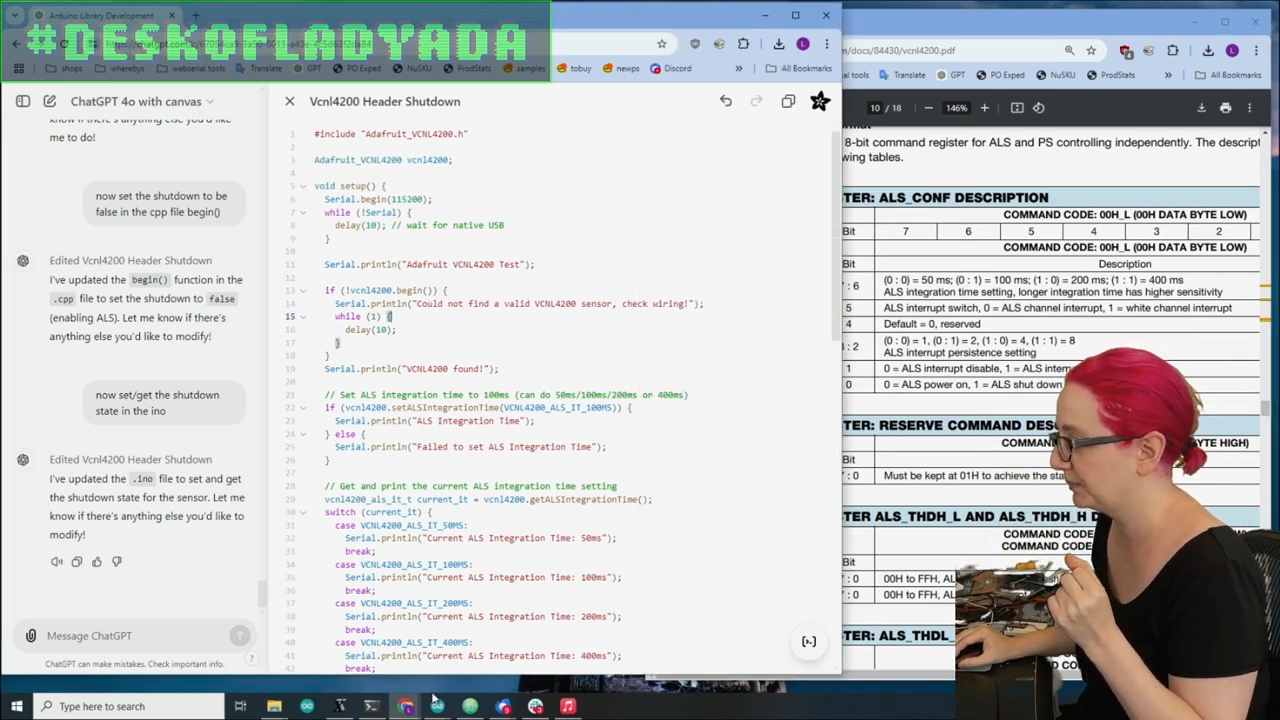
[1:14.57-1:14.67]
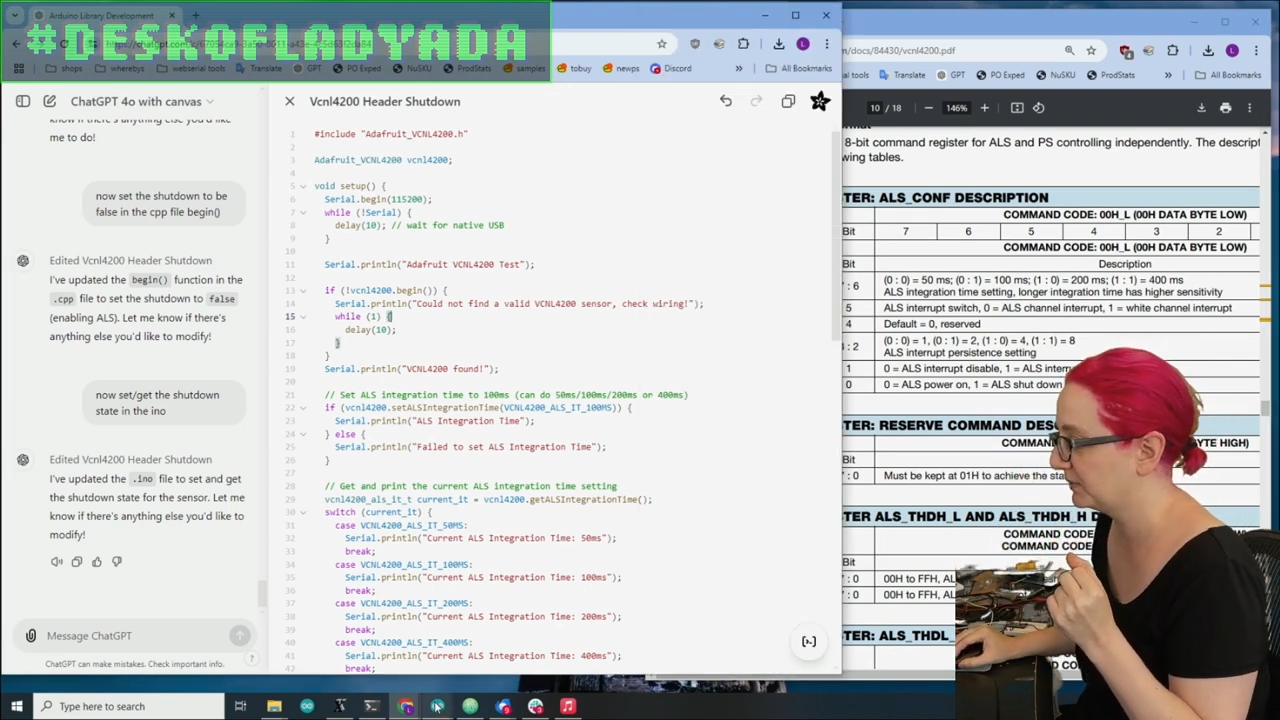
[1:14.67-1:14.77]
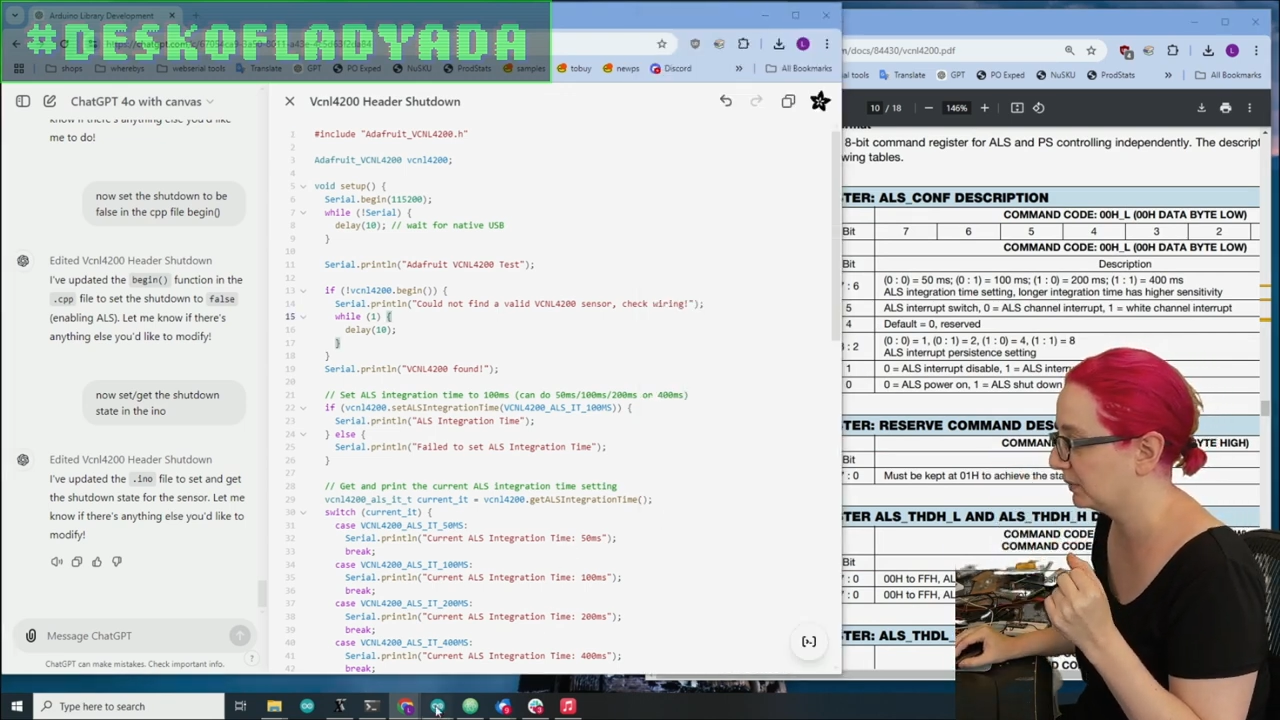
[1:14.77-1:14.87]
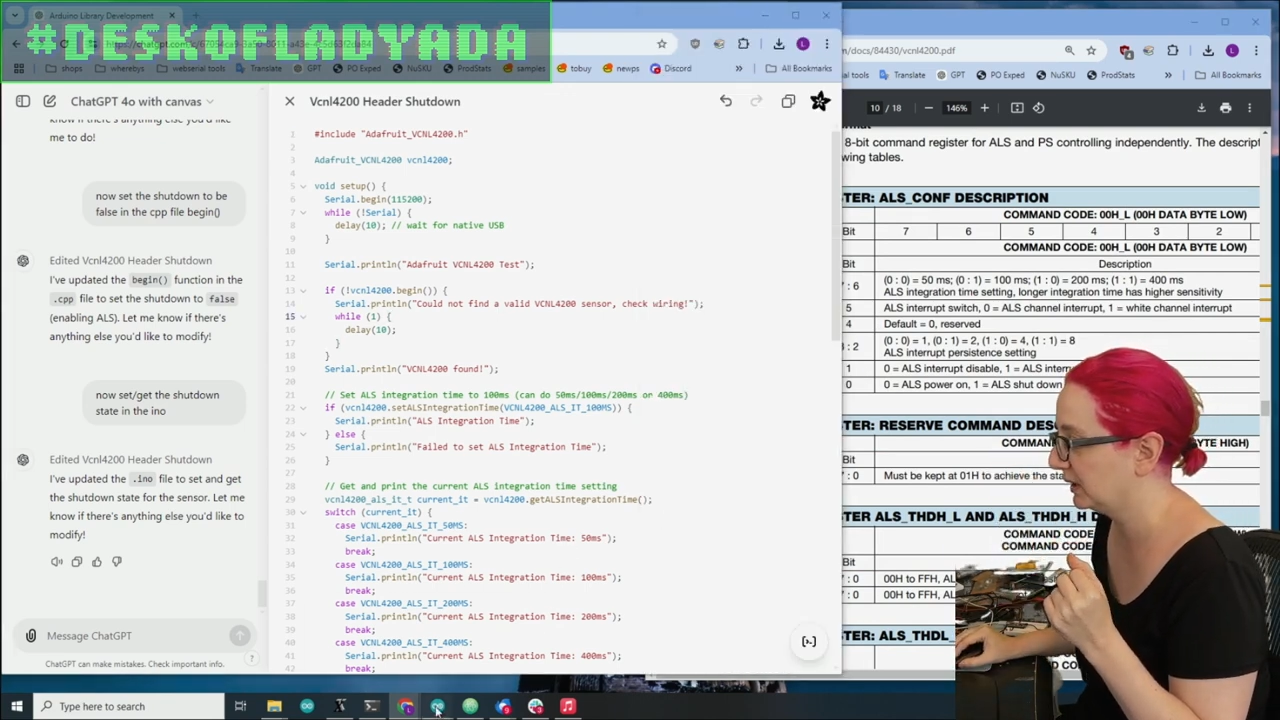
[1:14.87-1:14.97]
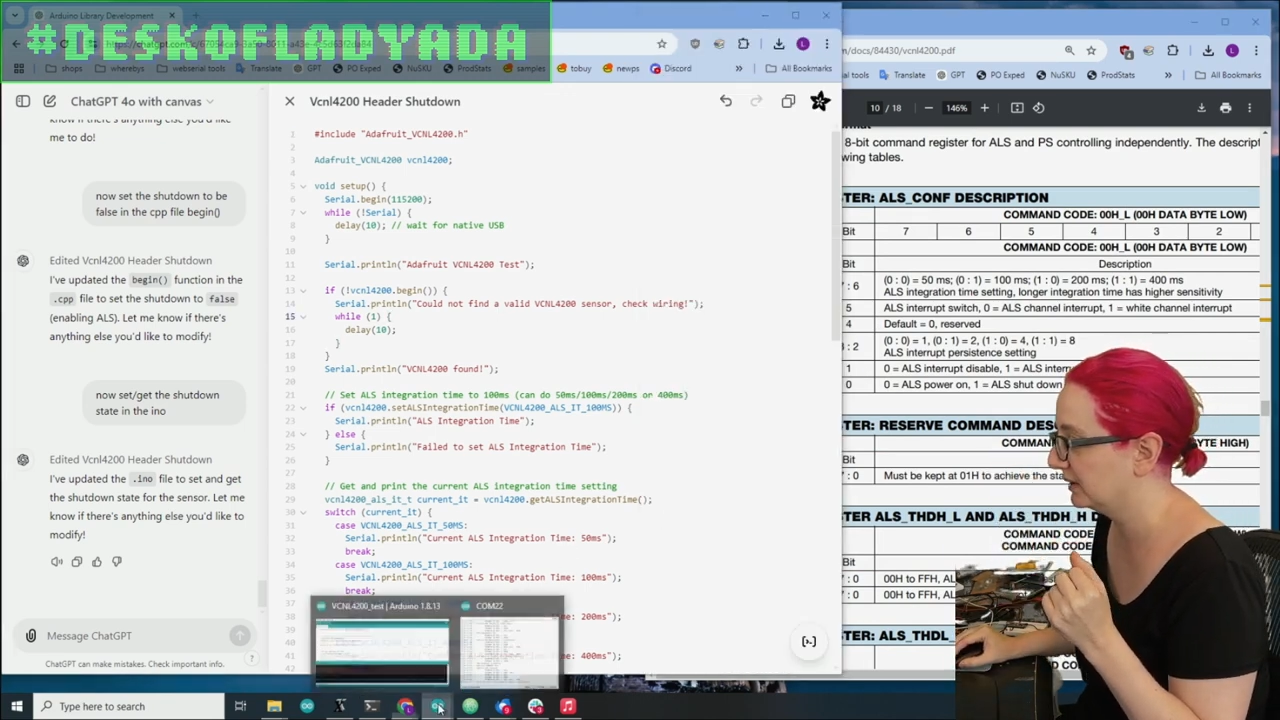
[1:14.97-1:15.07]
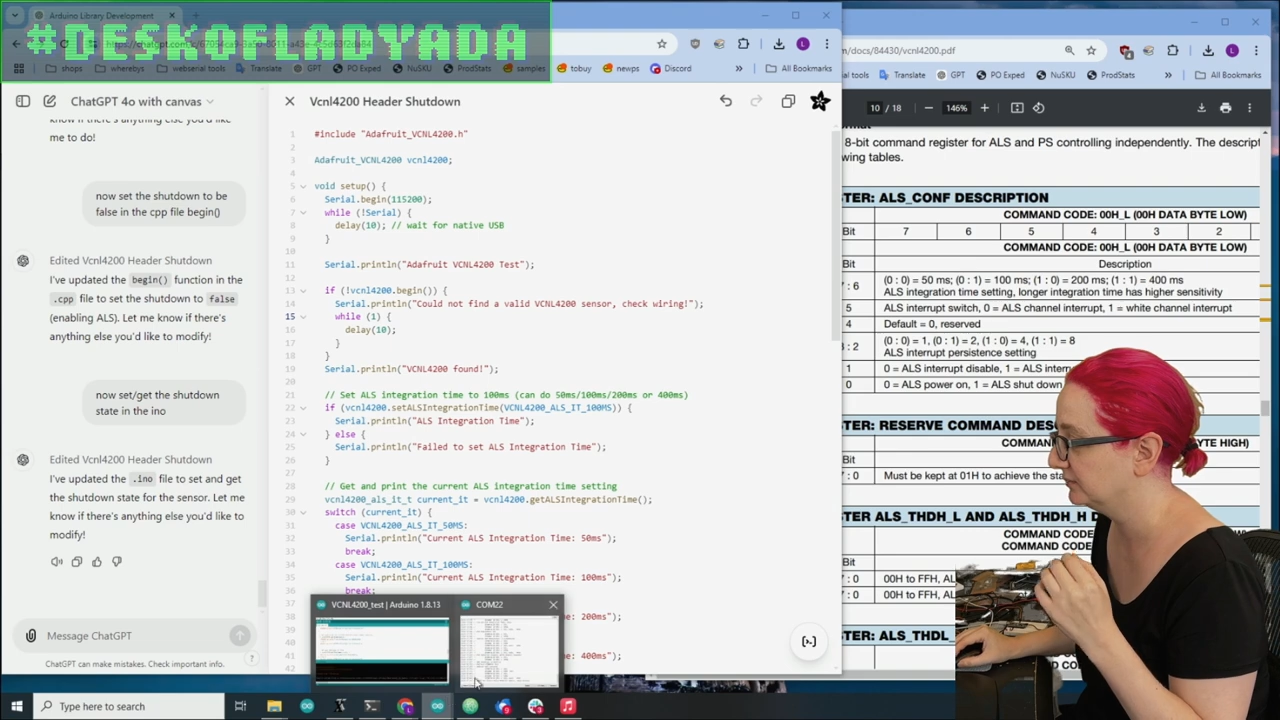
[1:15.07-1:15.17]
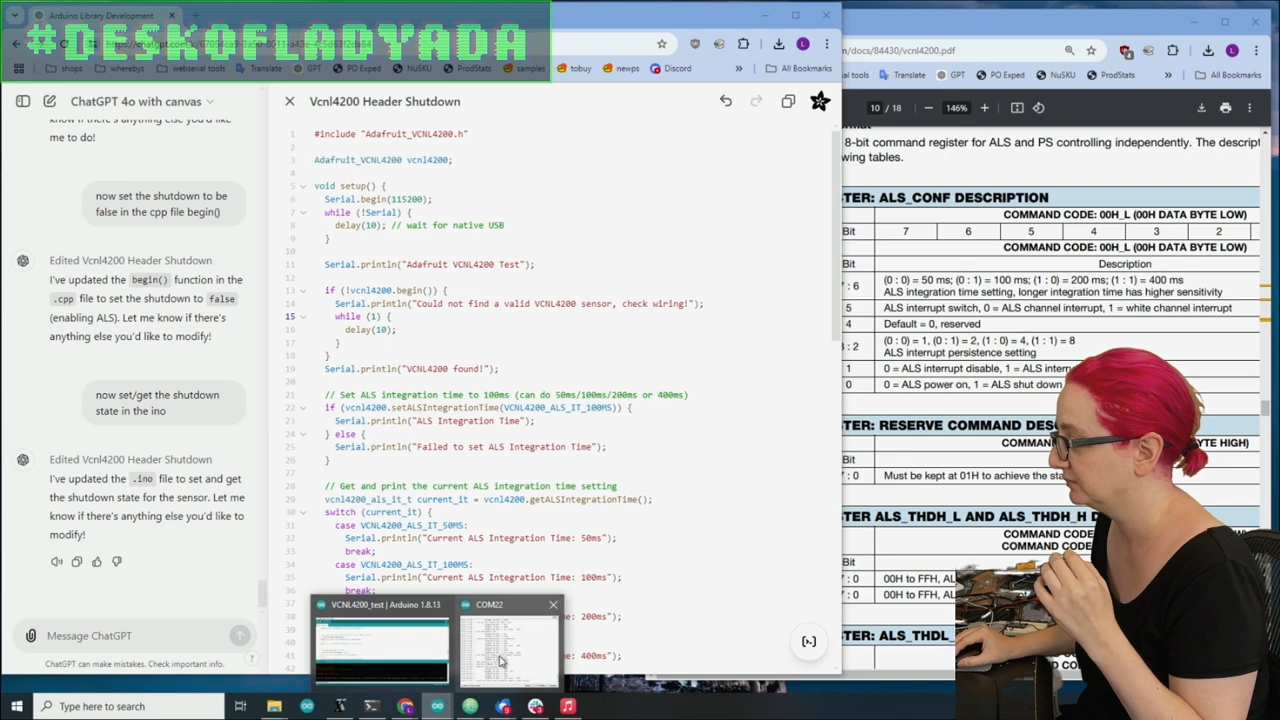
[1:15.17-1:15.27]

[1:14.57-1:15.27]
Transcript: between.